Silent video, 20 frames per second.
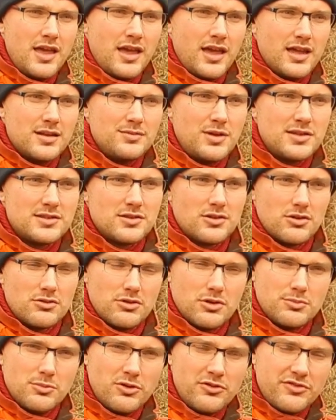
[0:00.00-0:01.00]
it means you
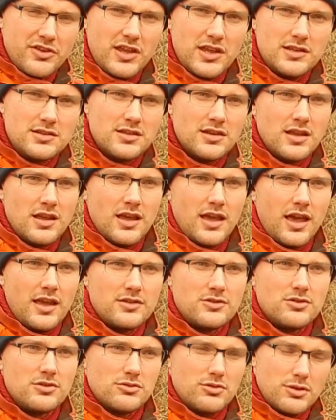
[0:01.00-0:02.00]
remove heat
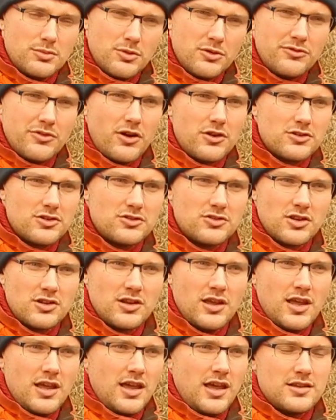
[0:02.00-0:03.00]
and you remove oxygen,